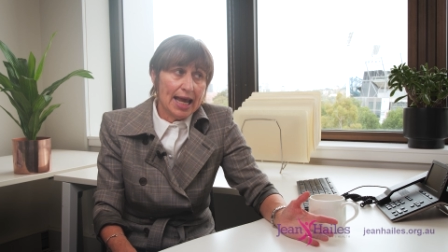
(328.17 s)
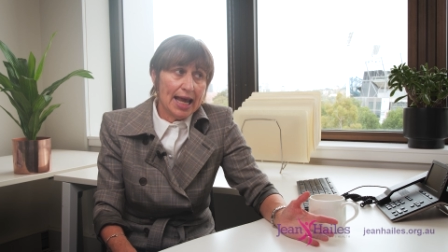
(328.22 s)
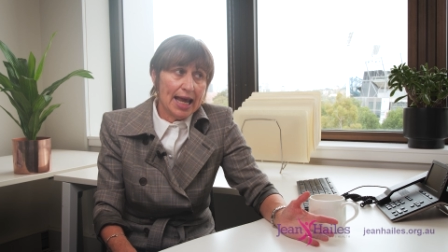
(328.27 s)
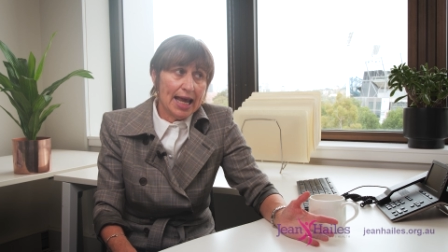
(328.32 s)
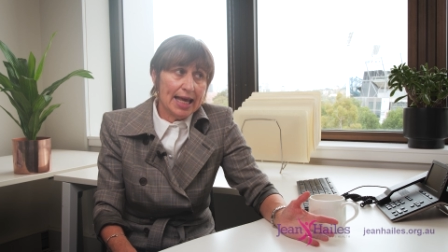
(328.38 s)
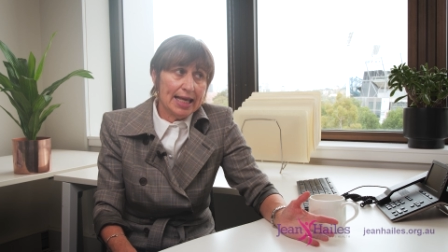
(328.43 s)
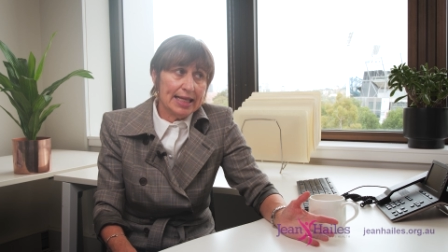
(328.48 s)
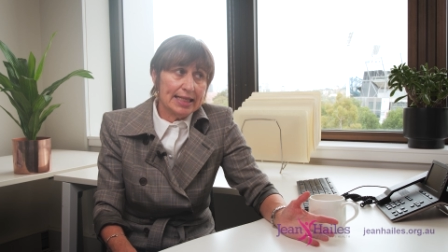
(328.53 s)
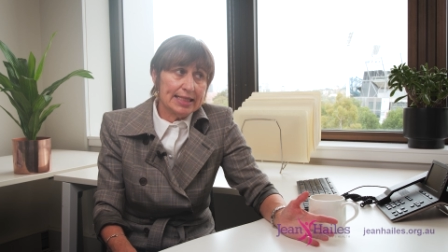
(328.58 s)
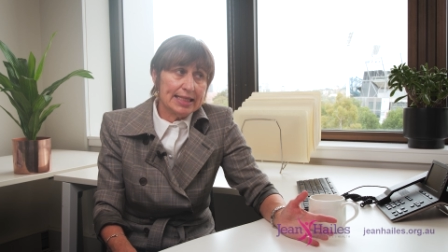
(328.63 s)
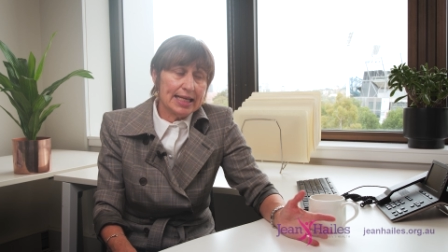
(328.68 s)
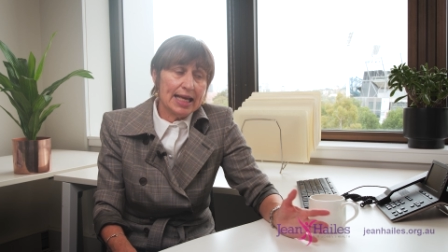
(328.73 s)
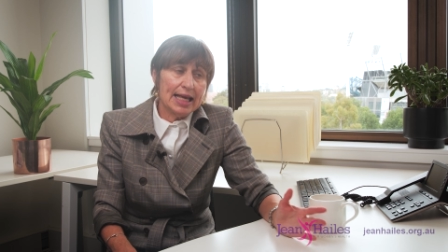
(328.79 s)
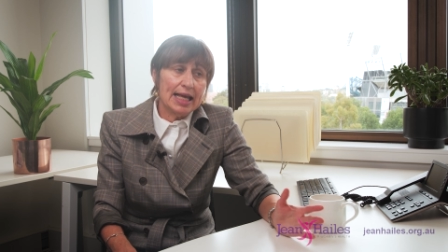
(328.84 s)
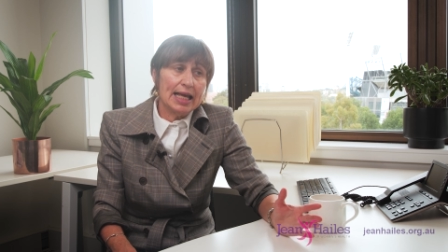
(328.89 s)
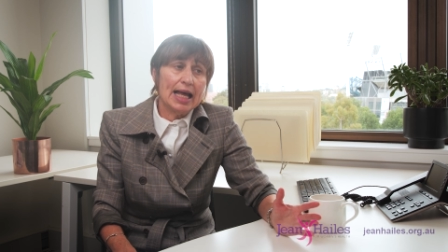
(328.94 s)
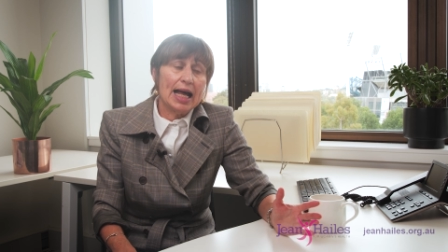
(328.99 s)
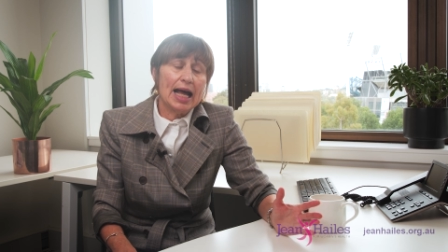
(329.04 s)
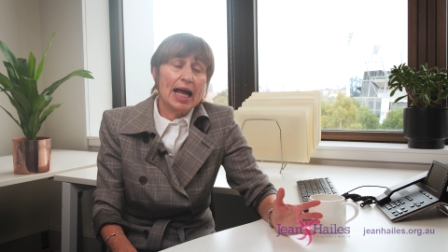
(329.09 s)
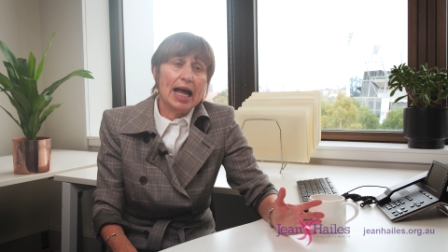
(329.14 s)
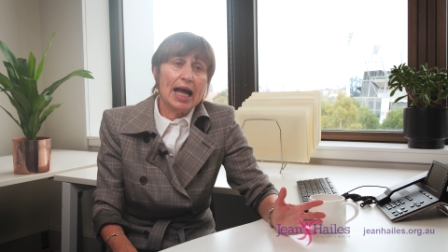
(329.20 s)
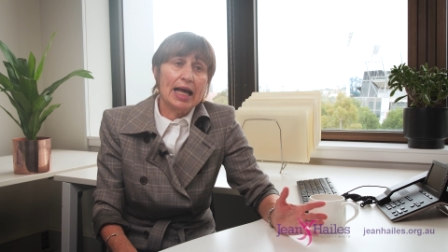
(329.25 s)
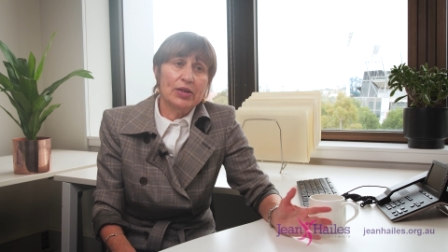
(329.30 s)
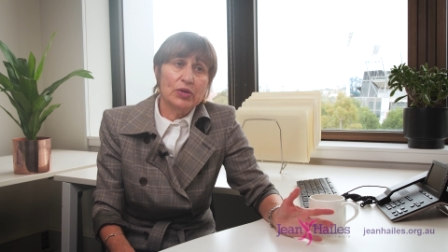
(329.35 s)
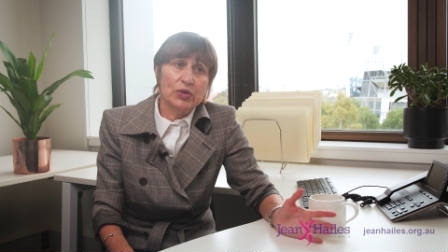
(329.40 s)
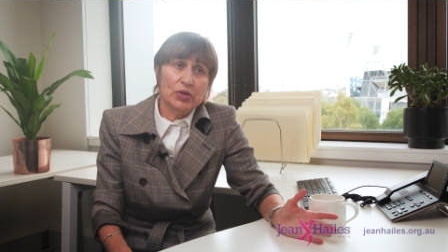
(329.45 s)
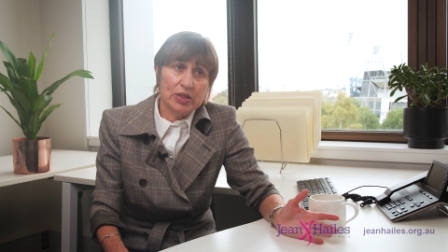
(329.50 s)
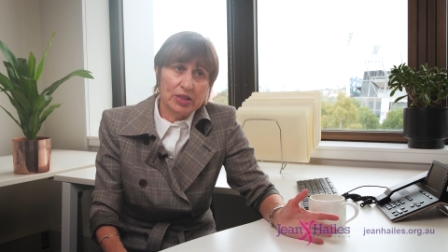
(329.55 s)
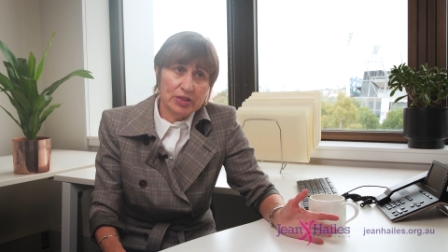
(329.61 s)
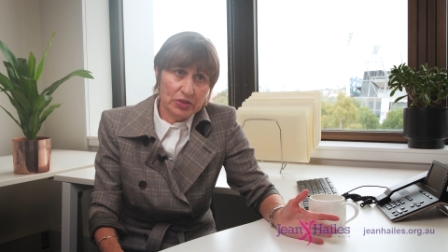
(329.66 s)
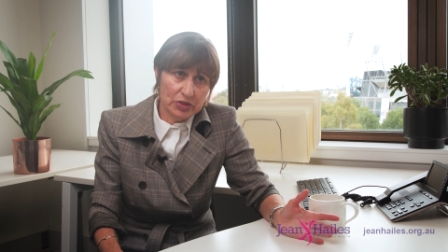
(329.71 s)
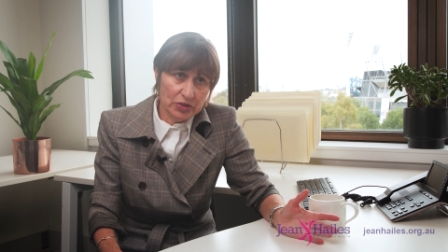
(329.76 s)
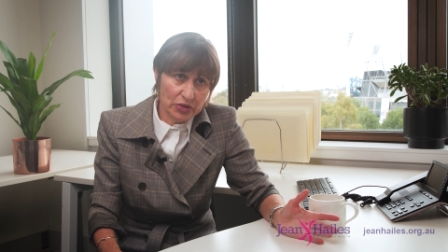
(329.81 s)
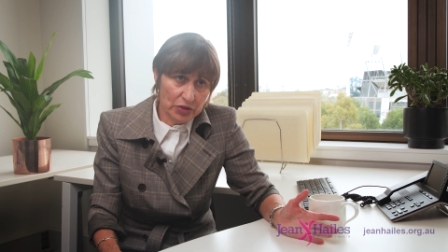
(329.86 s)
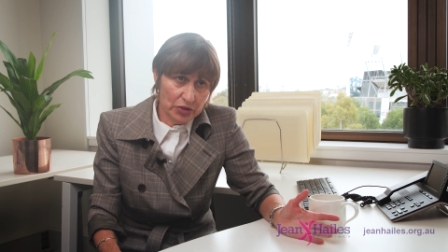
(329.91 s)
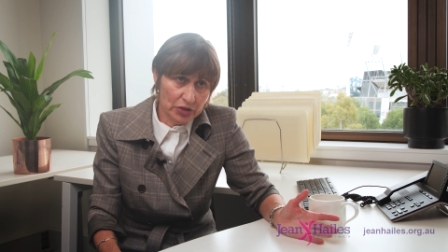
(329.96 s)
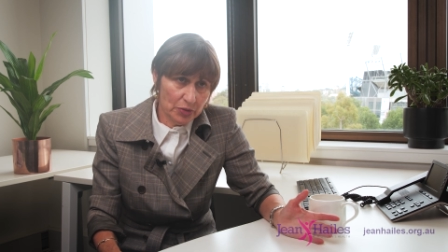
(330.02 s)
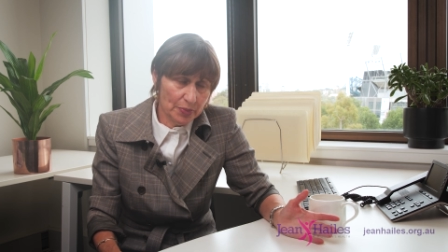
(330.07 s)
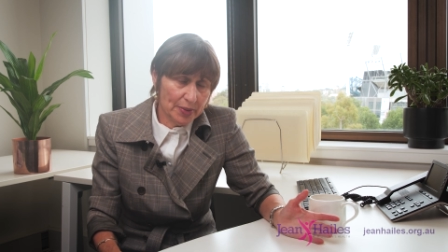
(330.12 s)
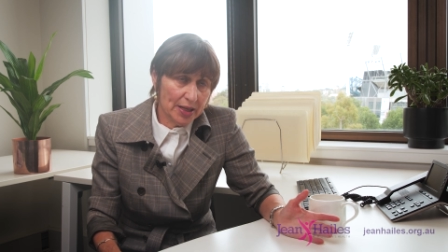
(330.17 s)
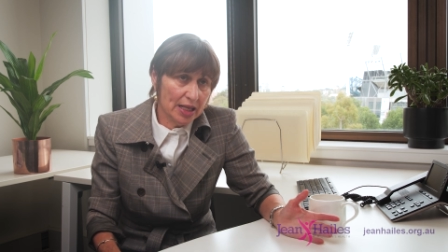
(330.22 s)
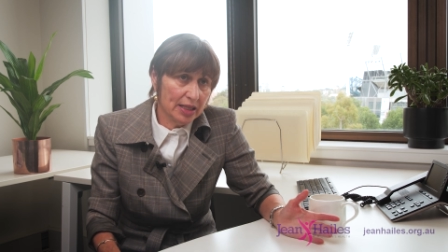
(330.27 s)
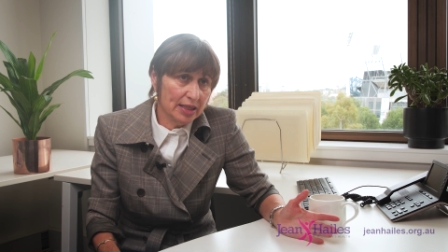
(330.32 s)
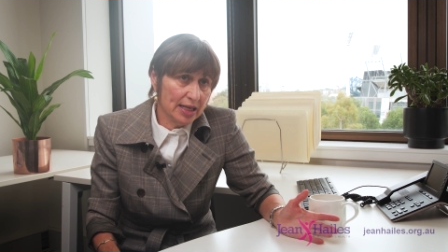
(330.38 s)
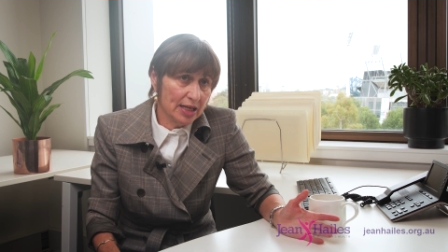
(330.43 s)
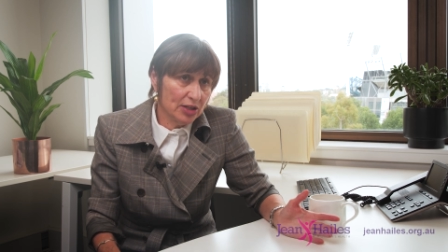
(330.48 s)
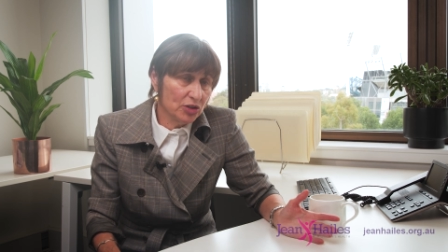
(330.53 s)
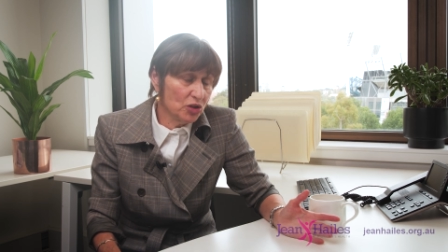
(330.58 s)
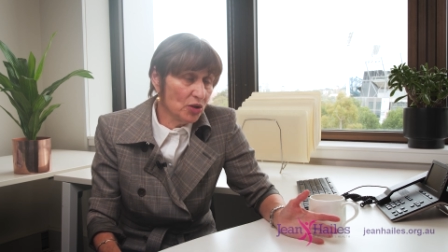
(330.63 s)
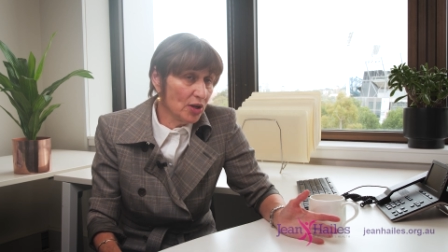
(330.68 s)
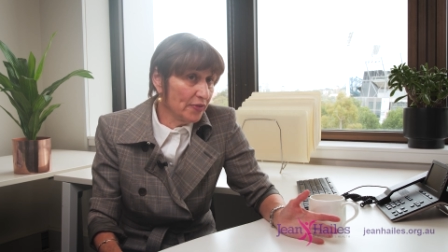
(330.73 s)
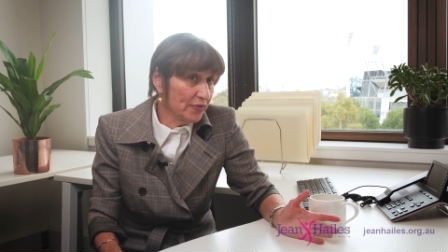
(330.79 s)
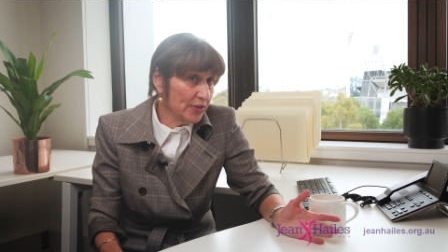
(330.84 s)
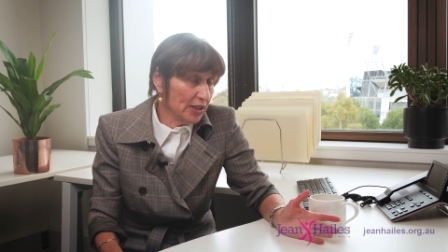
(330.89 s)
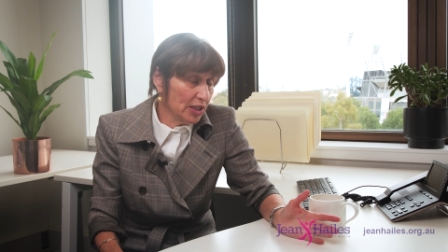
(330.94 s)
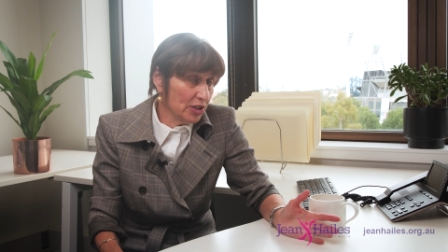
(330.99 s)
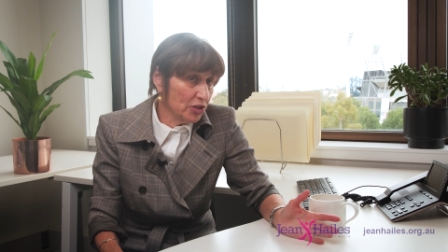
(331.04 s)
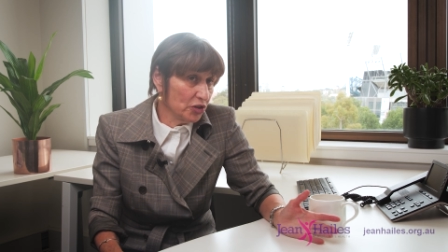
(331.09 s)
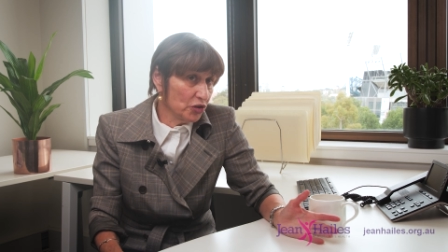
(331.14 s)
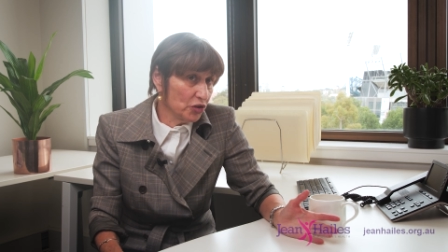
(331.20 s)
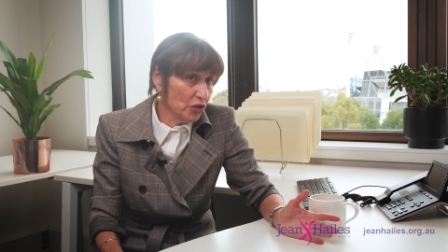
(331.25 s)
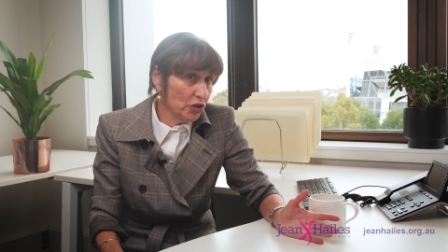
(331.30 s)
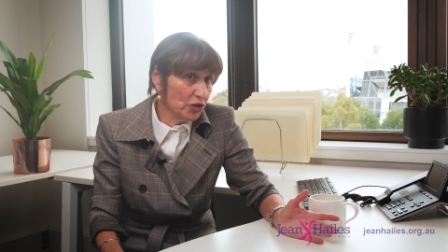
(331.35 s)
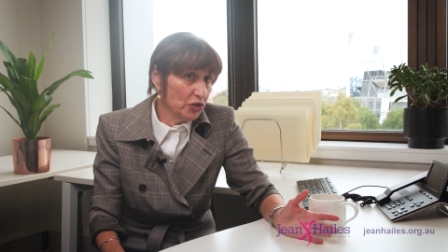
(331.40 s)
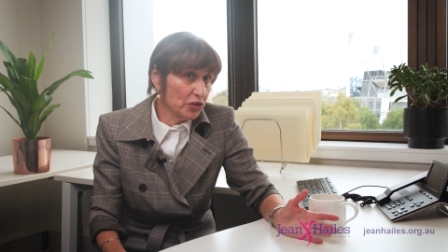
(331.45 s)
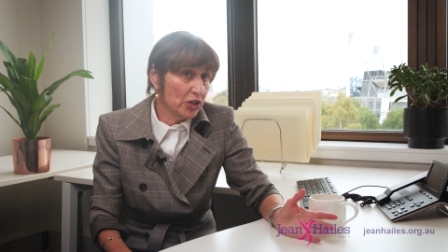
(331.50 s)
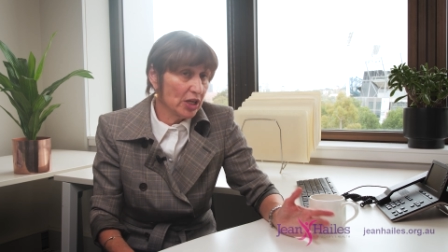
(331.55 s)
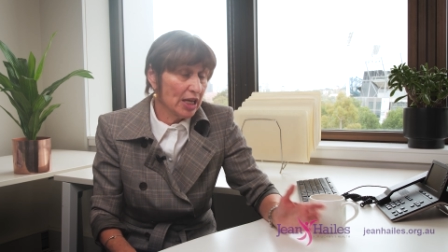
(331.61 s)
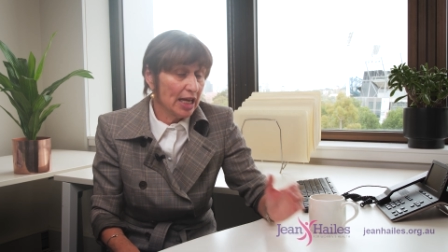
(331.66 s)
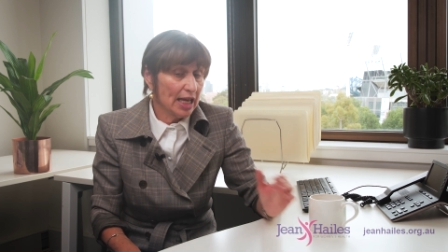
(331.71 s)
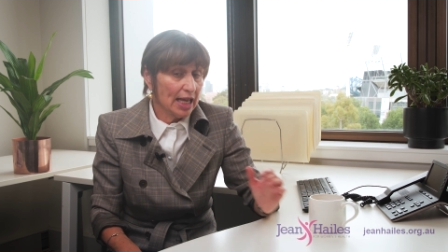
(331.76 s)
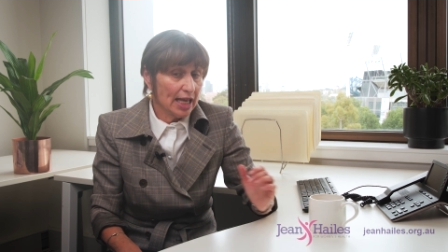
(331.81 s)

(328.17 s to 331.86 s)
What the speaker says: And are you concerned about that? Do you have any concerns?